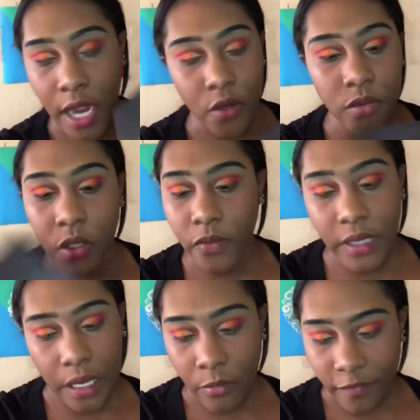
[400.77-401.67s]
I don't know the
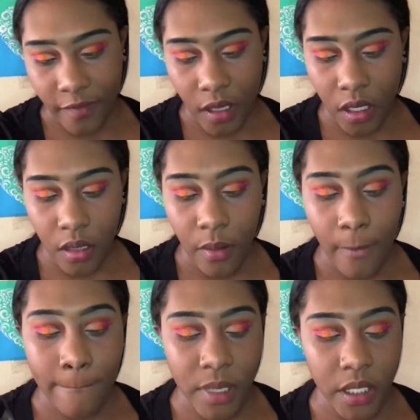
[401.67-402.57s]
name of it,
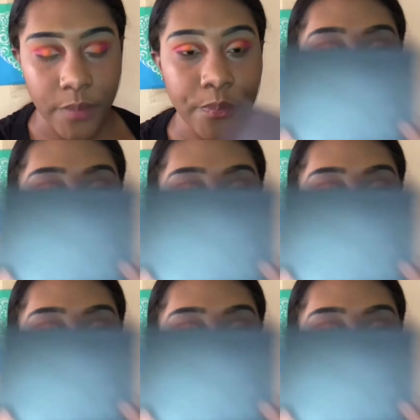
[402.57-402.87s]
but